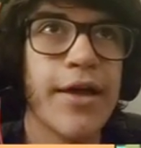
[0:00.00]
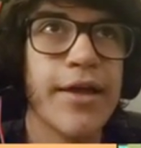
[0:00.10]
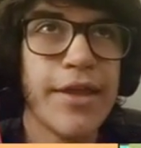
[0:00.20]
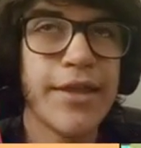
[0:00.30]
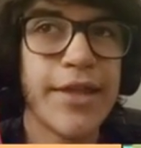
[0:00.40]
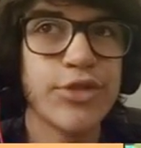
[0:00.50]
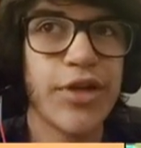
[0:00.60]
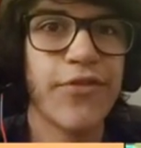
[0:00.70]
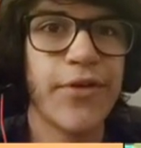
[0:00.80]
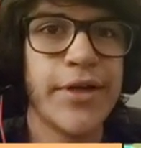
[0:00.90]
and then that's when
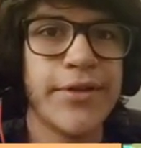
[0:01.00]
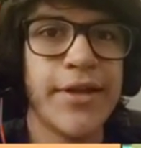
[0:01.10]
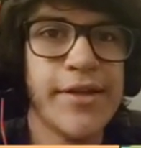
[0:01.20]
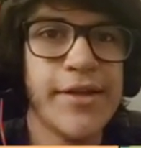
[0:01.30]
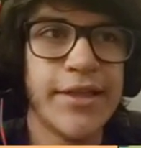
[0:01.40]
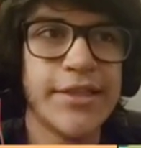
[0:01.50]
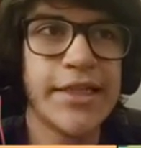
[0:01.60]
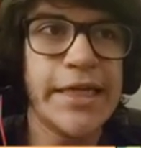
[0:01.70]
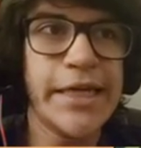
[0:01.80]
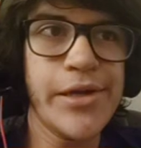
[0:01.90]
I found out that it's
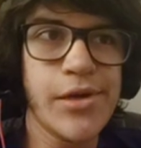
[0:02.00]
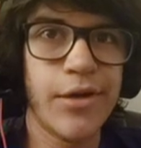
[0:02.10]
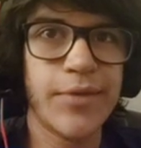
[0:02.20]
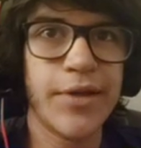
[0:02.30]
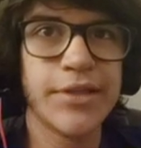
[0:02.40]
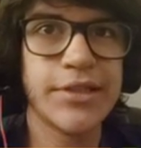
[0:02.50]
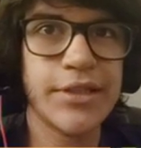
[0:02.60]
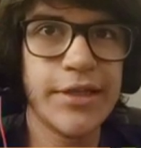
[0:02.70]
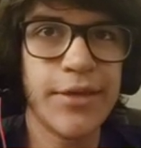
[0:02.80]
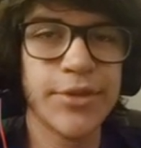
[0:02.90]
like that it's
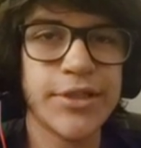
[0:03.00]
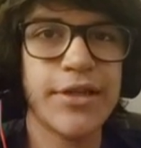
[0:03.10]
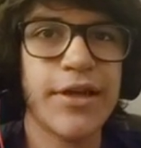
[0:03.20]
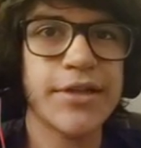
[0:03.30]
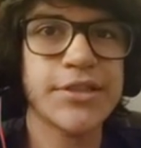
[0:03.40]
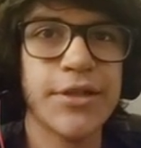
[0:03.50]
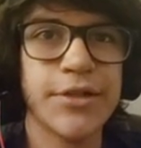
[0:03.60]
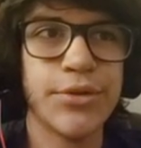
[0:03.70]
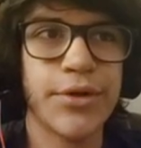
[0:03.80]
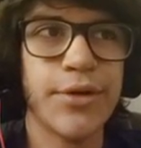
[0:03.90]
like it wasn't next a
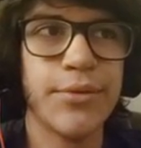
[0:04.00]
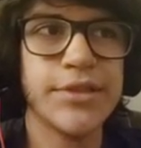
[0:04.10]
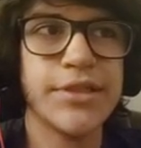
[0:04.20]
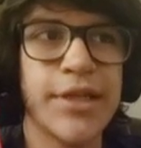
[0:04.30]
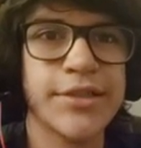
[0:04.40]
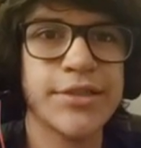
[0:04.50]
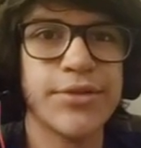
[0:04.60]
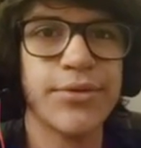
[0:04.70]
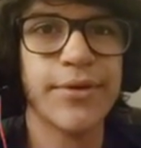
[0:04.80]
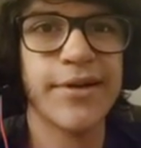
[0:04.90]
door, it was next
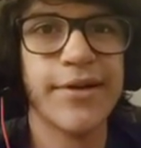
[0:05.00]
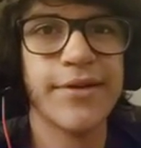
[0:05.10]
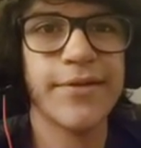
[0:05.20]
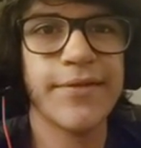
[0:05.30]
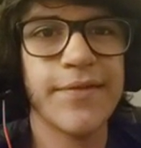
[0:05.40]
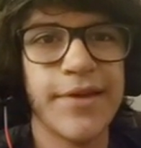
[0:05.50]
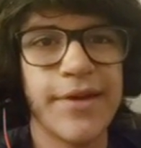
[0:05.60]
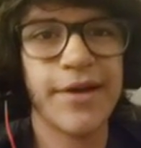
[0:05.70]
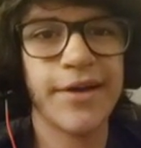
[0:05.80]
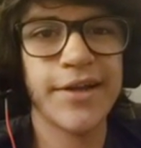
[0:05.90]
door, and
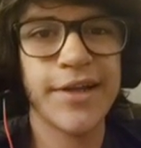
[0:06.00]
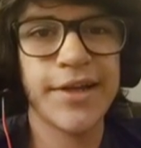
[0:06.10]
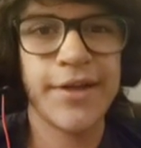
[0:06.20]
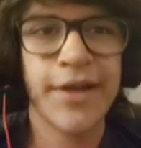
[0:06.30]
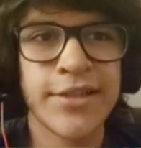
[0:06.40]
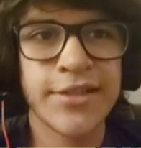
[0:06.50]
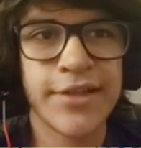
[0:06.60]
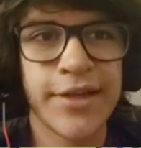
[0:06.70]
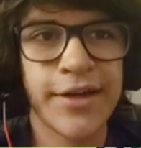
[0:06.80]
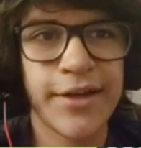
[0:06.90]
yeah,
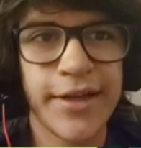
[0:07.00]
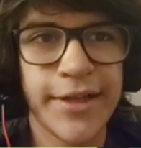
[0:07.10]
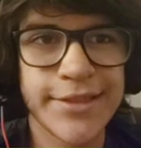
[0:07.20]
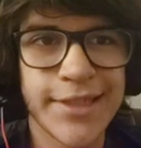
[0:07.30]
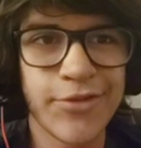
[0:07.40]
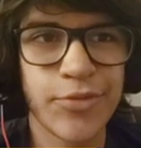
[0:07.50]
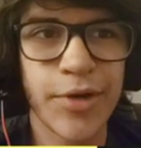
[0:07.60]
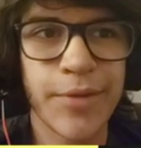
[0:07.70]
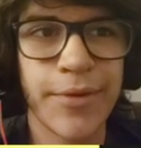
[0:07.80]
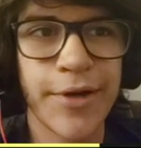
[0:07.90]
it's a clever
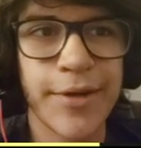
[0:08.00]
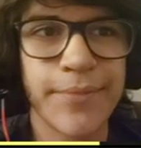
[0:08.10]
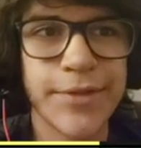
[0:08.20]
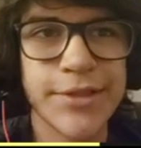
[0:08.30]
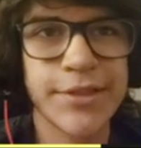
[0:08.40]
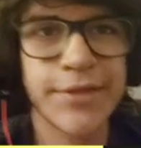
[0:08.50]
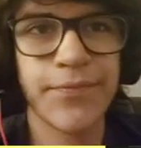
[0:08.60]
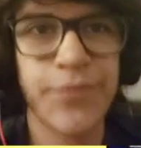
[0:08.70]
pun, but I missed it.